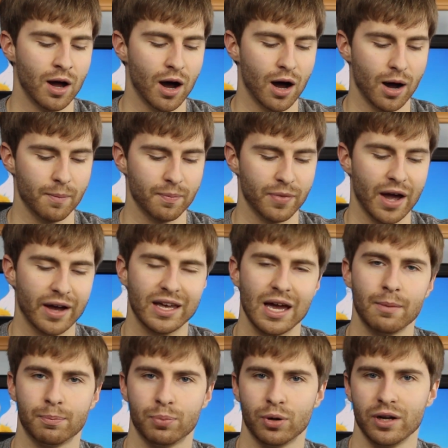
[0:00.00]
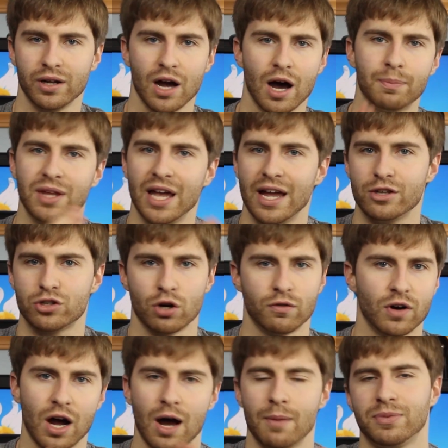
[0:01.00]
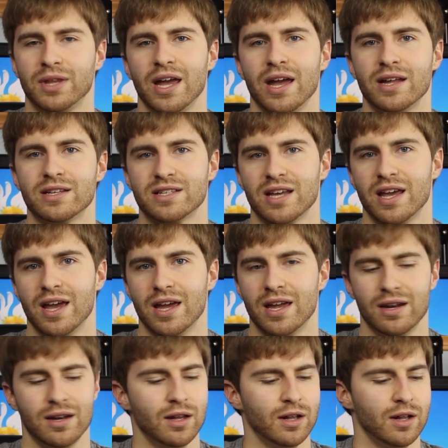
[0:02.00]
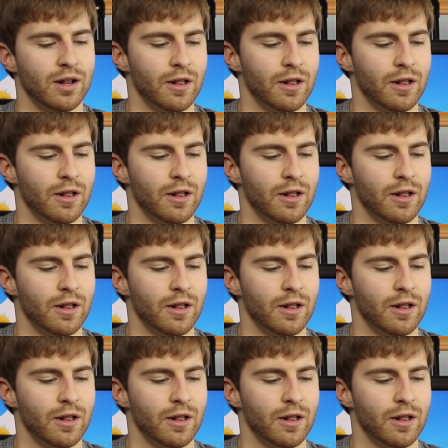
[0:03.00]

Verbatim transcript: Um, I kept putting updates over updates, and